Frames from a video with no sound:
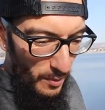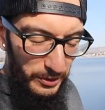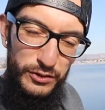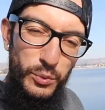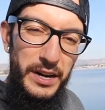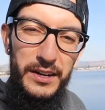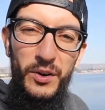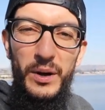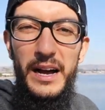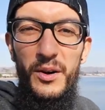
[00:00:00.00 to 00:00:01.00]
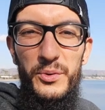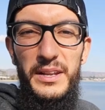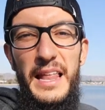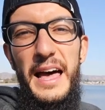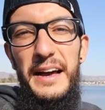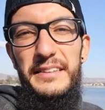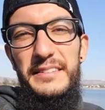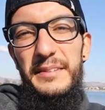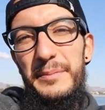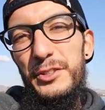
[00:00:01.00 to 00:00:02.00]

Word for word: we just wanted to go out, relax.